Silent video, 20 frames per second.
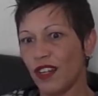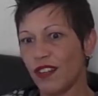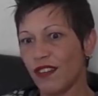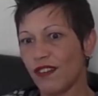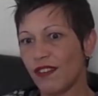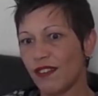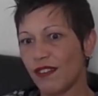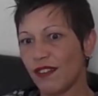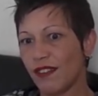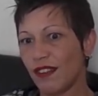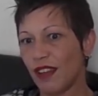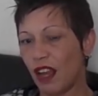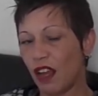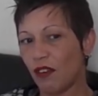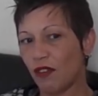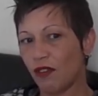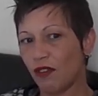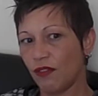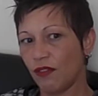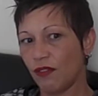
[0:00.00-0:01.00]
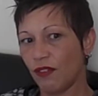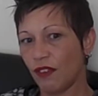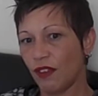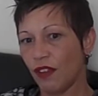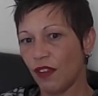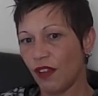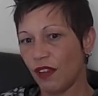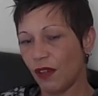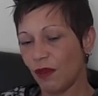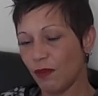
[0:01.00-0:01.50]

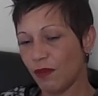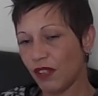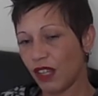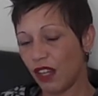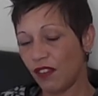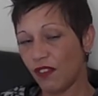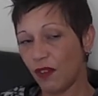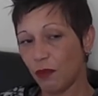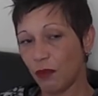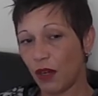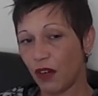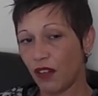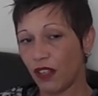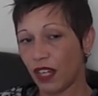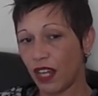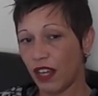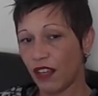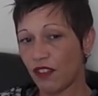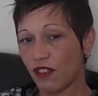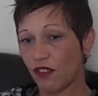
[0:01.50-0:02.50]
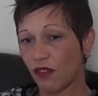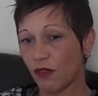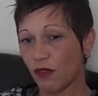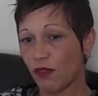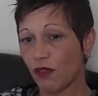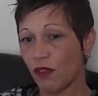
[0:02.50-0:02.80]
Southend Borough Council,